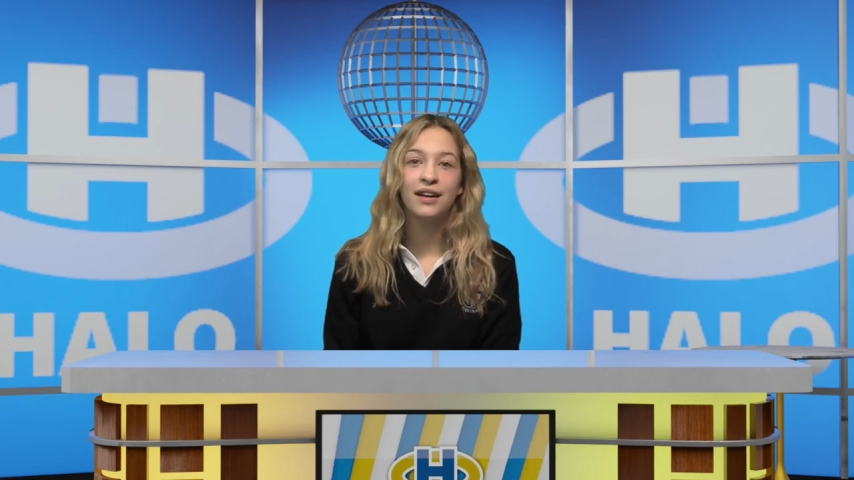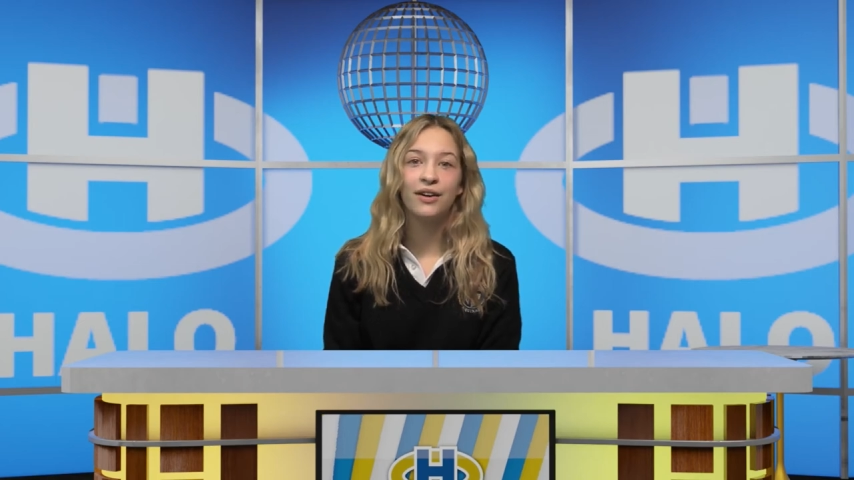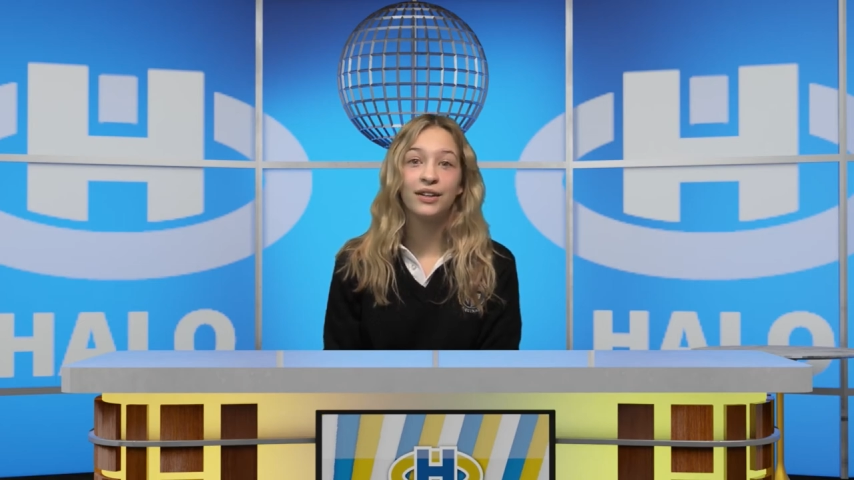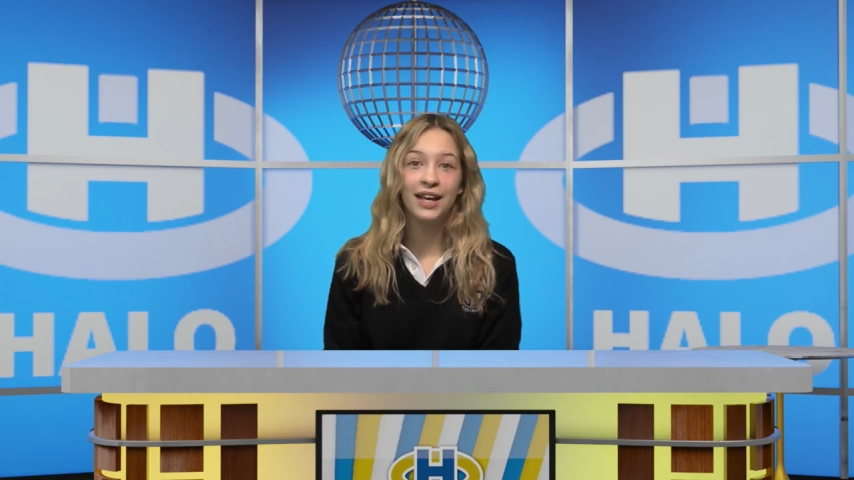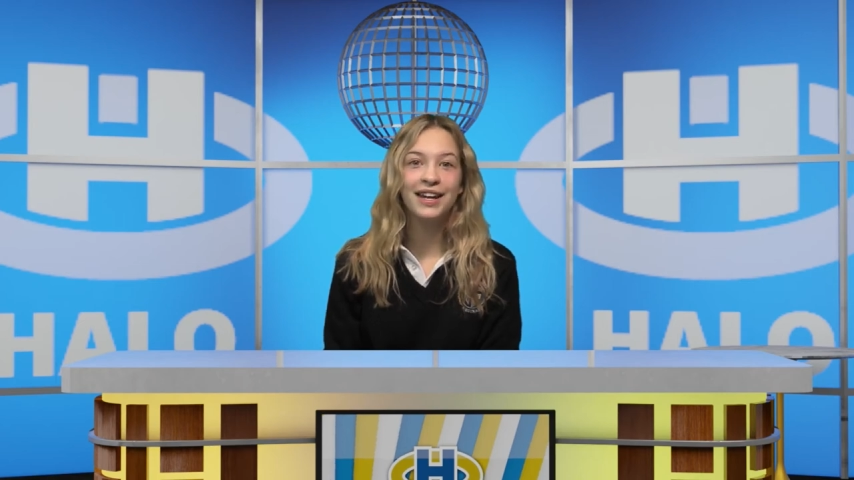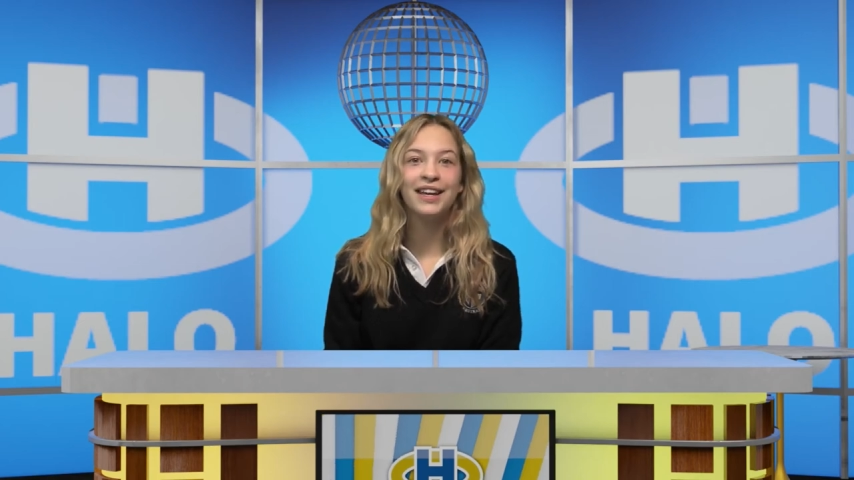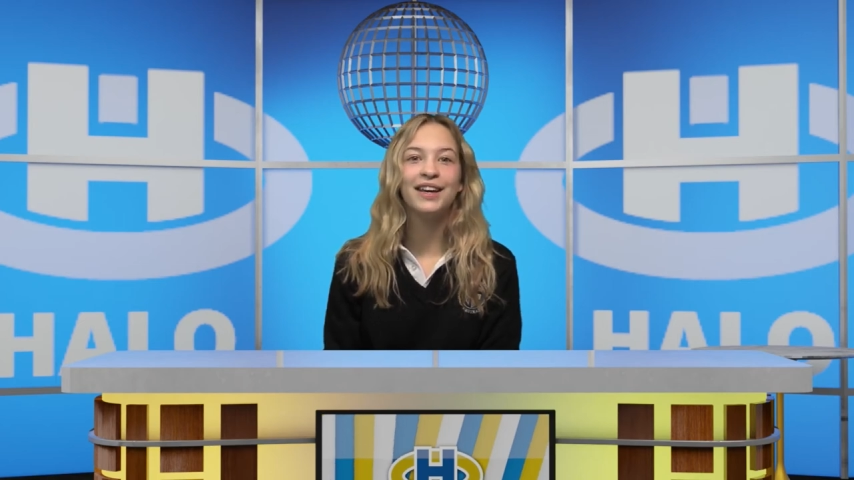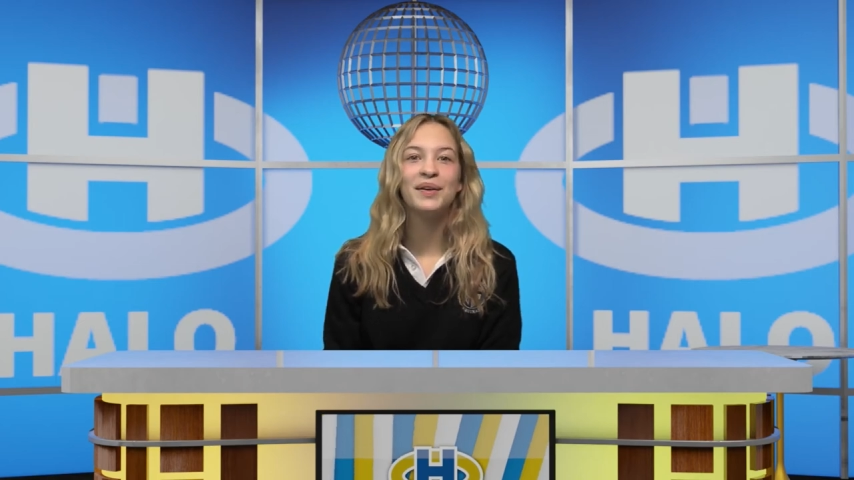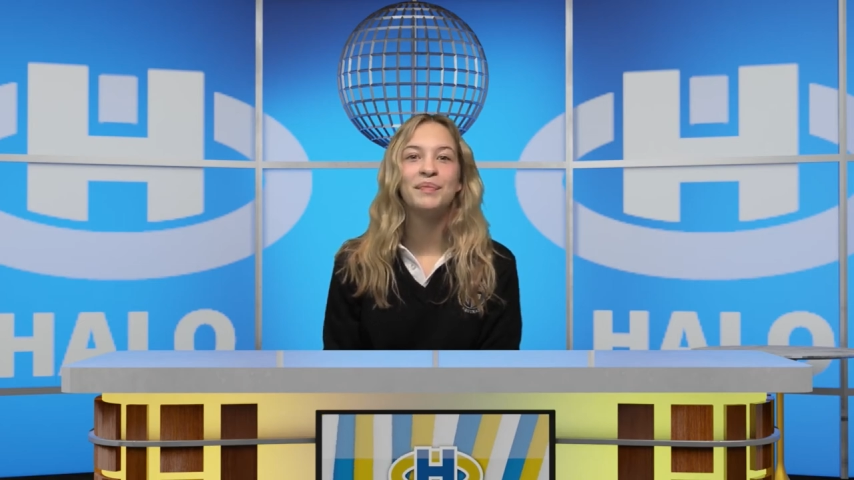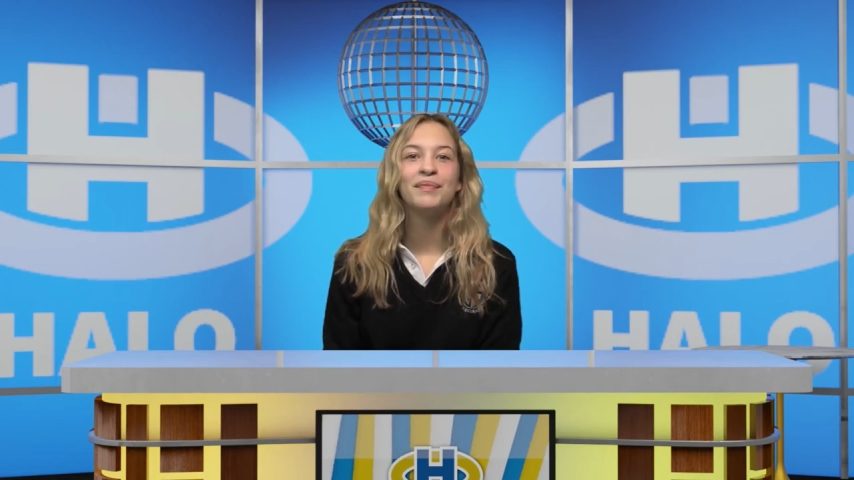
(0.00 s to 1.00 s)
Our
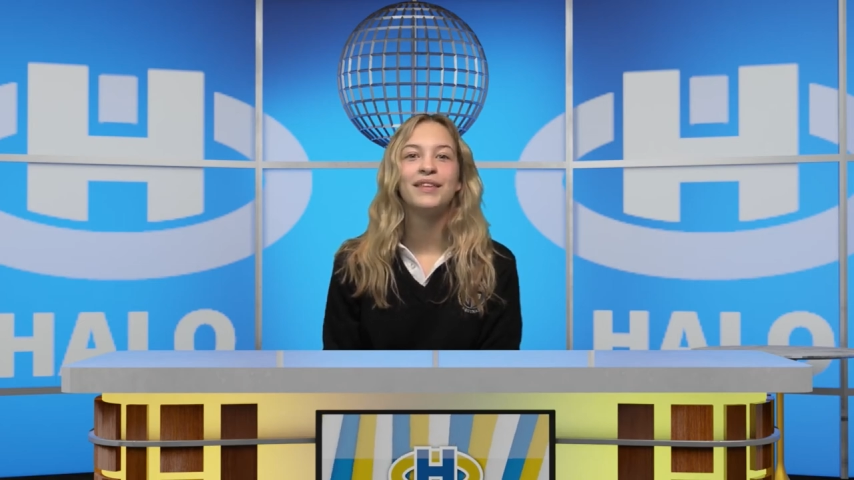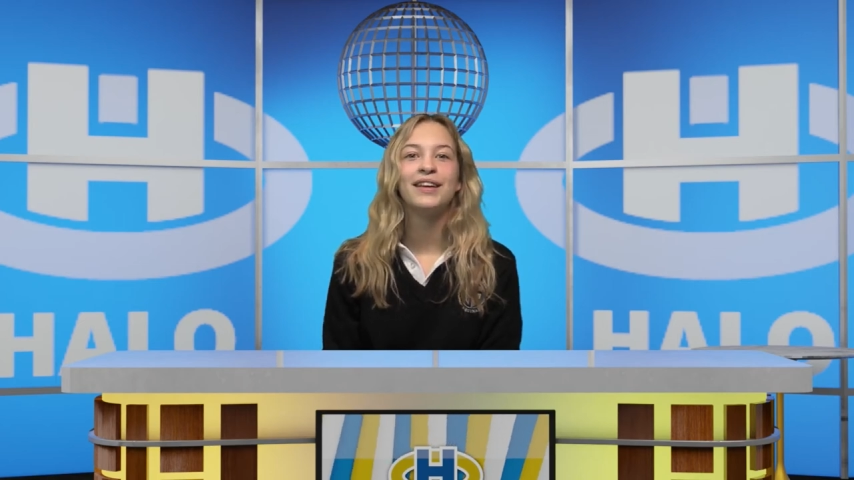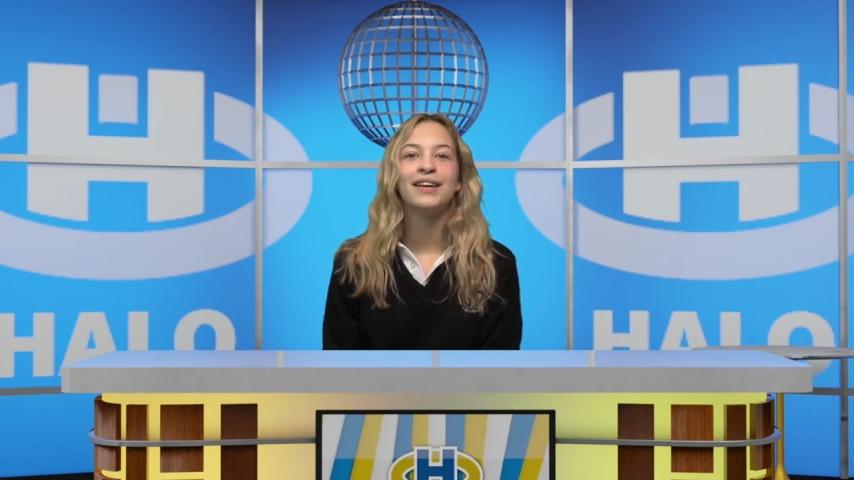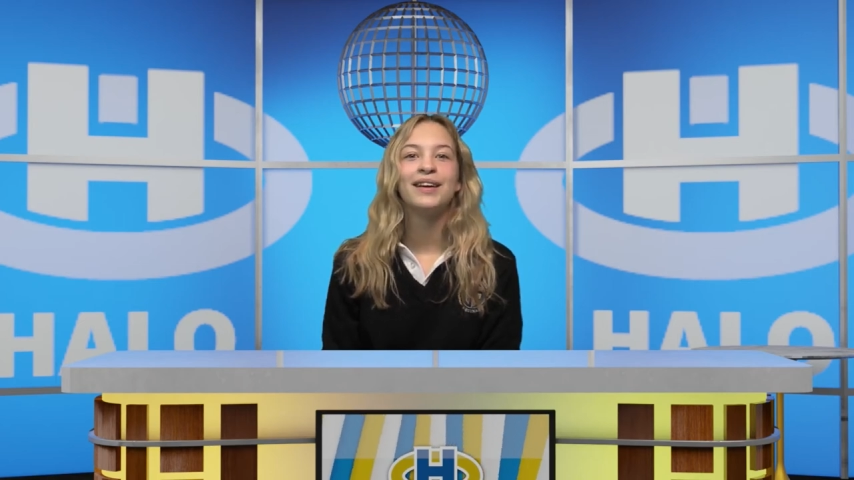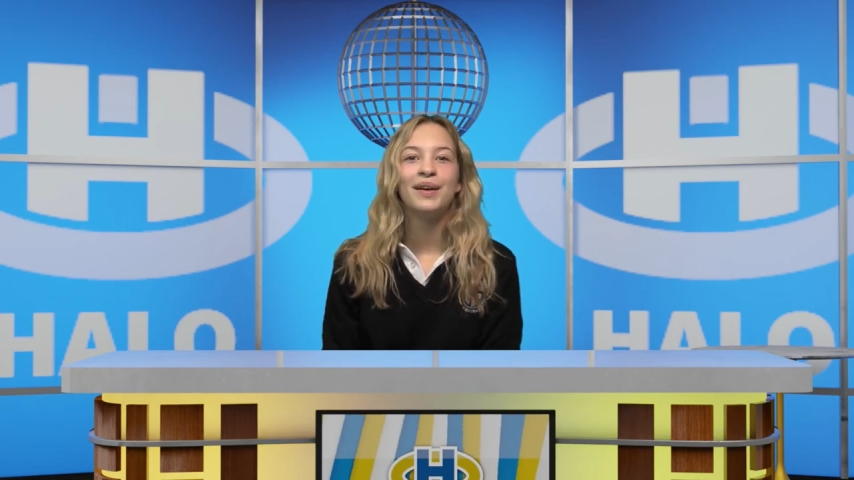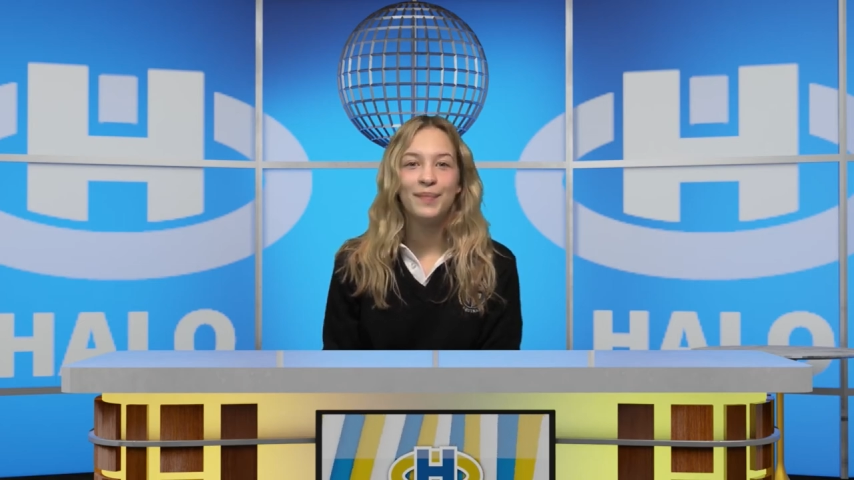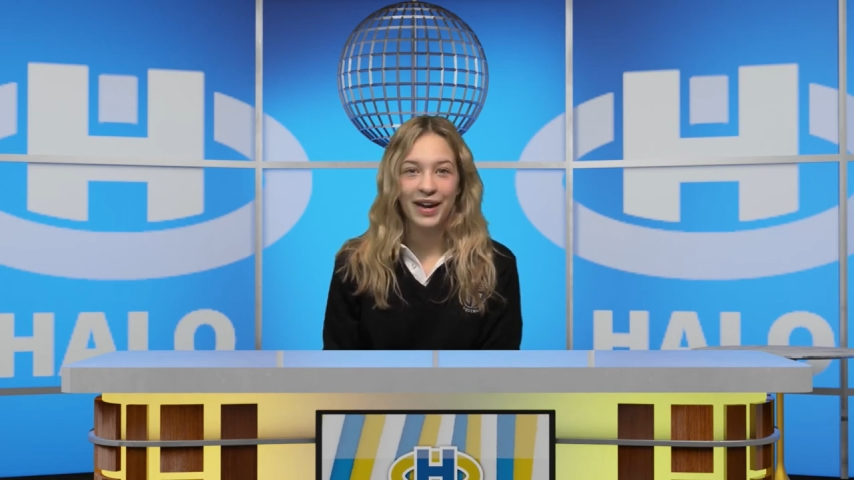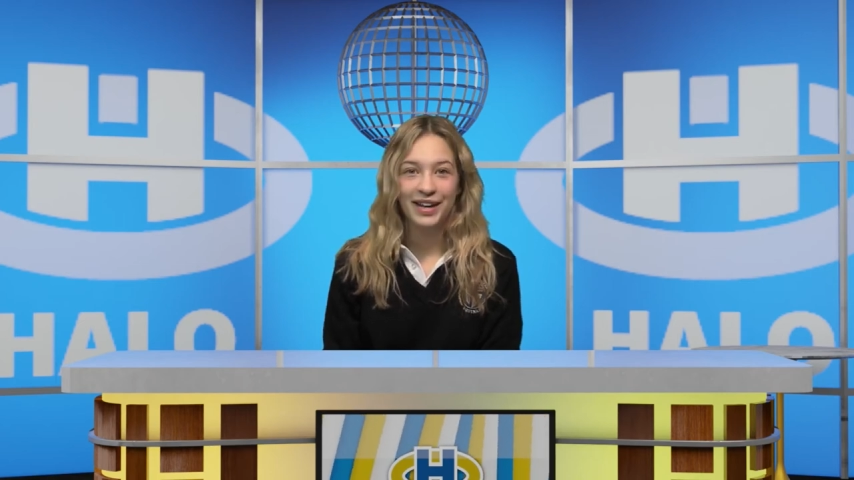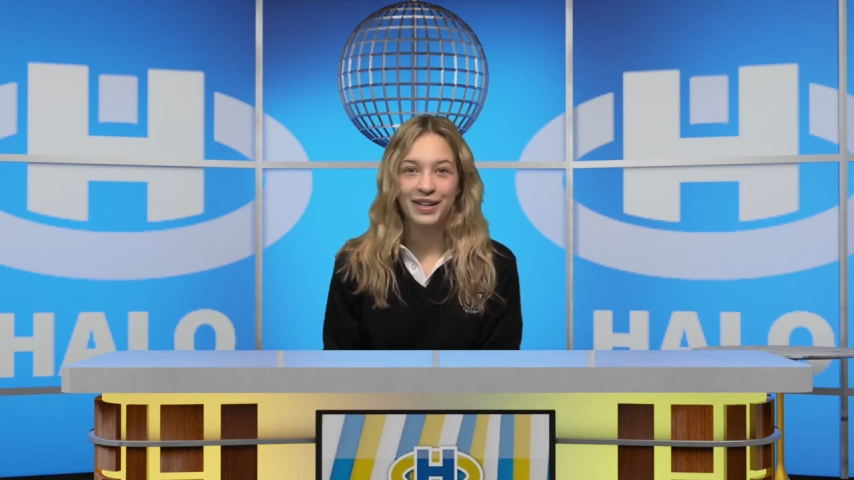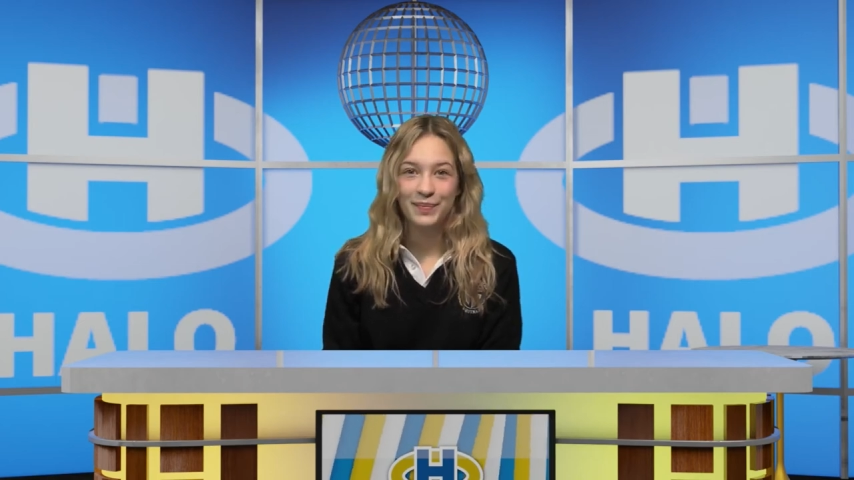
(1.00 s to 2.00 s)
Lady
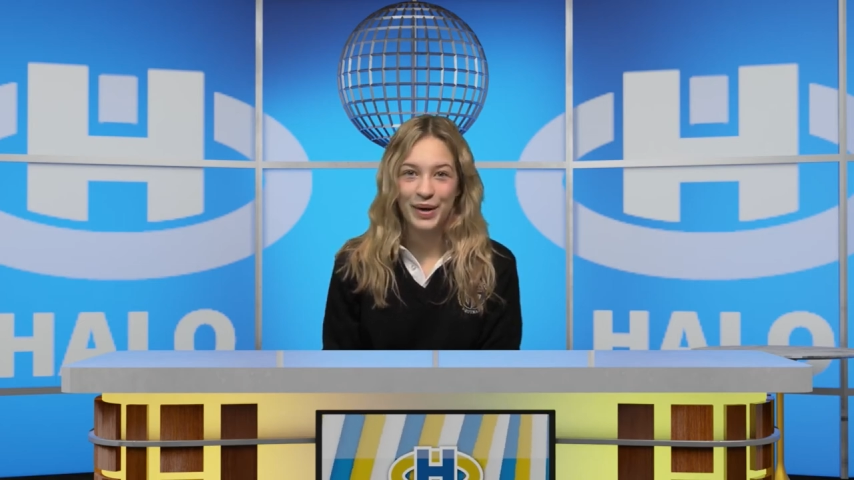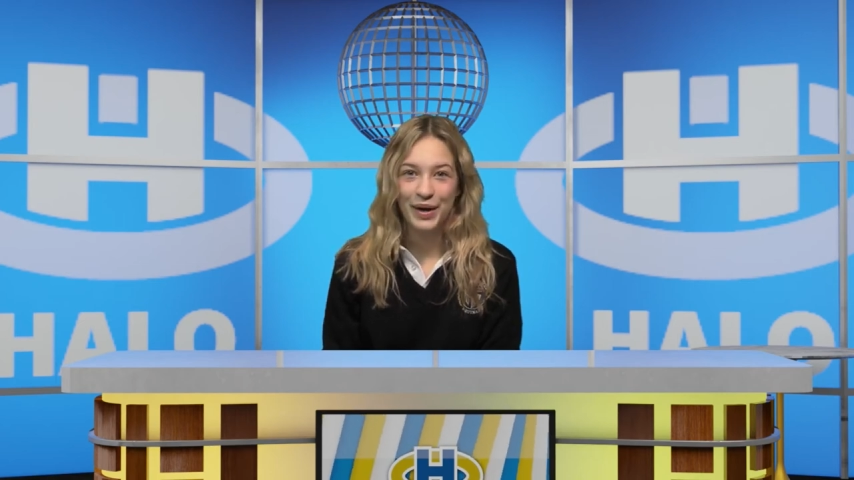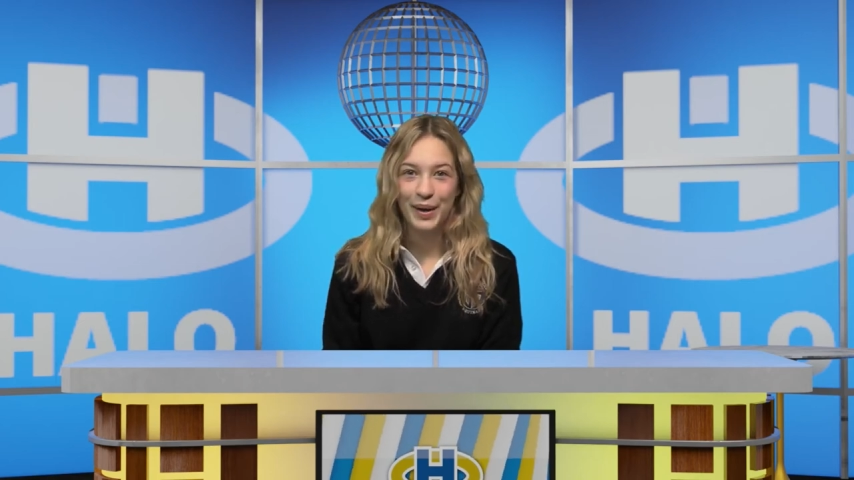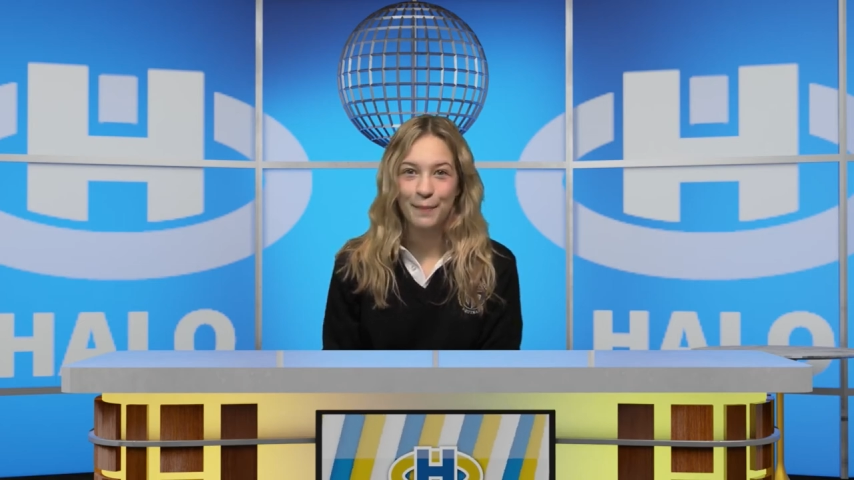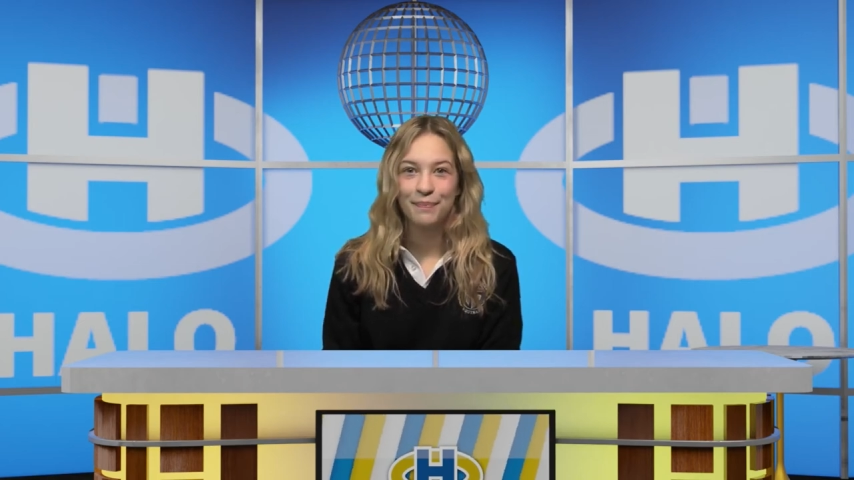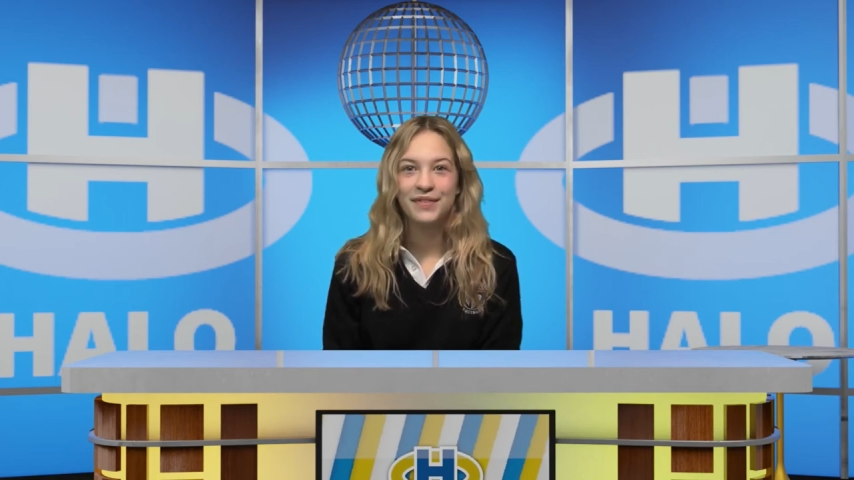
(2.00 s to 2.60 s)
Immaculate Mary.